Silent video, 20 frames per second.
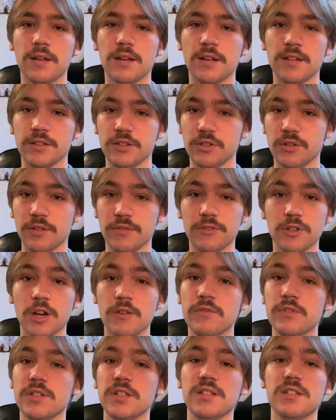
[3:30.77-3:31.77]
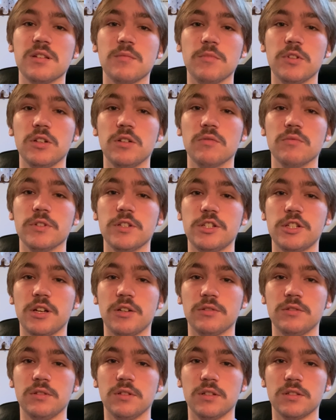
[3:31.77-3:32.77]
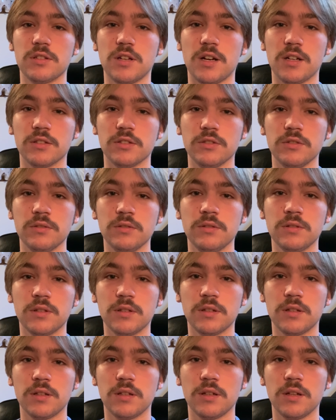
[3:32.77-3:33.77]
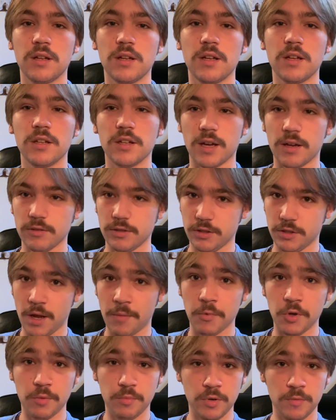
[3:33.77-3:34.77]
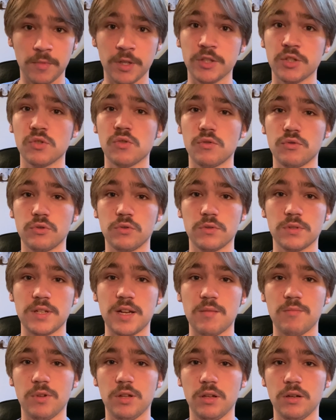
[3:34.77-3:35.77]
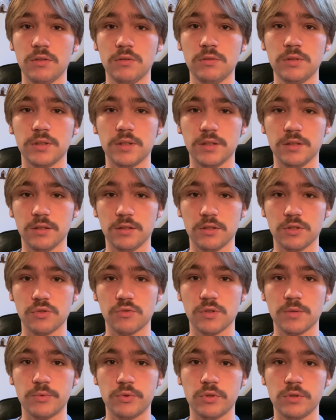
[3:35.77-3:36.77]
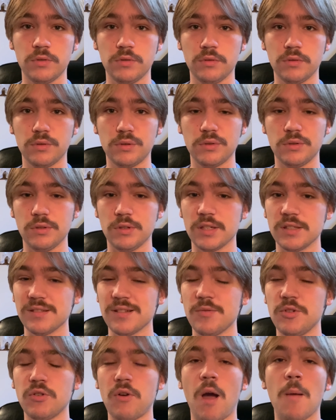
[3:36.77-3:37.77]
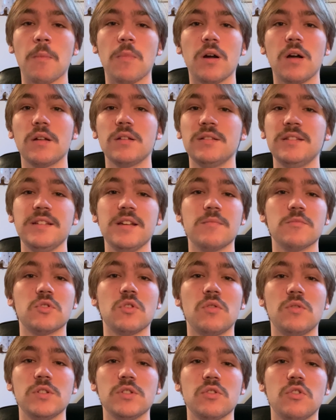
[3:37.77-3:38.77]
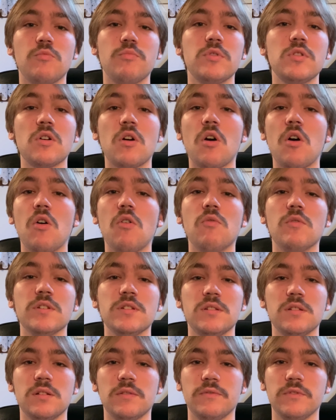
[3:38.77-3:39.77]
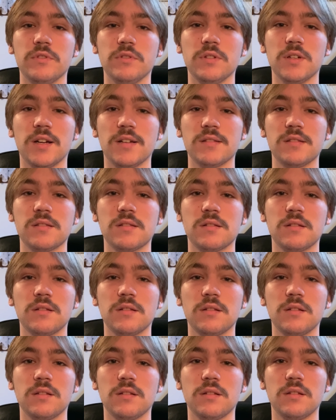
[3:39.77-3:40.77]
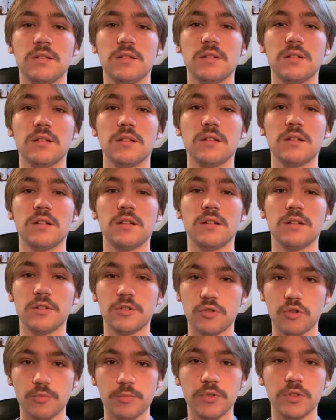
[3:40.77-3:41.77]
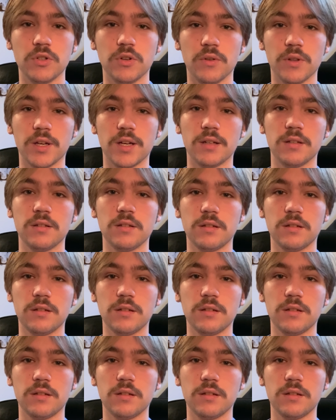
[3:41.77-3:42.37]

And you know if you ever need somebody to reach out to to talk to, I'm gonna I'm gonna put my socials down below in the description. You guys let me know I'm DM's always open, always there for you guys. Hope you know that.